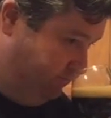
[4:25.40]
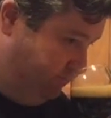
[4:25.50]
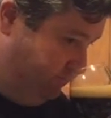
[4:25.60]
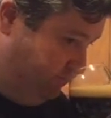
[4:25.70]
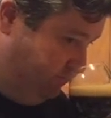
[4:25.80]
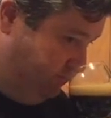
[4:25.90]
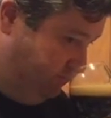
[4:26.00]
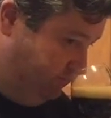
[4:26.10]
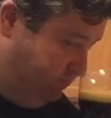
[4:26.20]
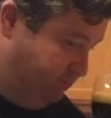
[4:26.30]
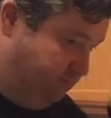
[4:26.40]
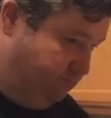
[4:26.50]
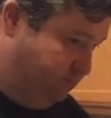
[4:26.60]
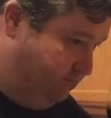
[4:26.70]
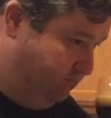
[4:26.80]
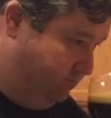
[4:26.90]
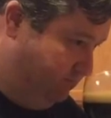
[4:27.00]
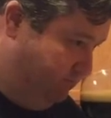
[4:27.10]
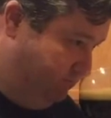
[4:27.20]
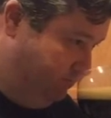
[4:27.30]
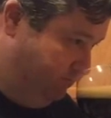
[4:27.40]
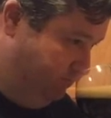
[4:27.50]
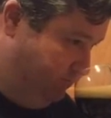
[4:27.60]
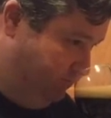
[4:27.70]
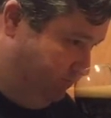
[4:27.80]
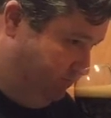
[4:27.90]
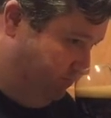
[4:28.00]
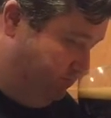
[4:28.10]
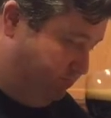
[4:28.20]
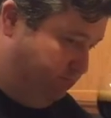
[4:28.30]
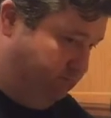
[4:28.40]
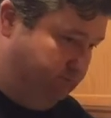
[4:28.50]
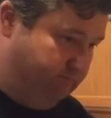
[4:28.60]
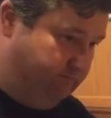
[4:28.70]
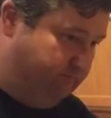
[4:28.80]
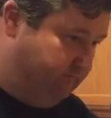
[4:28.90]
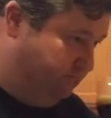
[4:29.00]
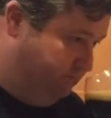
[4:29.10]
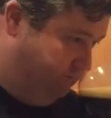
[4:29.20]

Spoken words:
Nobody speaks.